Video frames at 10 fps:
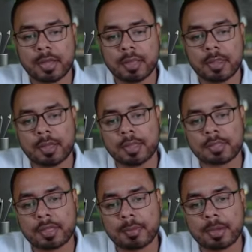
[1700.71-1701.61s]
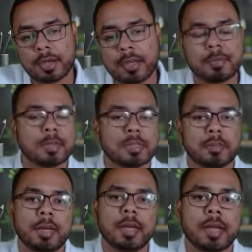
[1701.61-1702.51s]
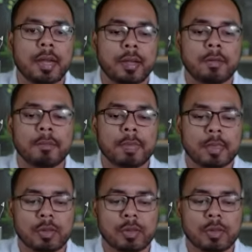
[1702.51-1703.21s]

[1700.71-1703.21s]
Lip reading: and the discriminant must be negative.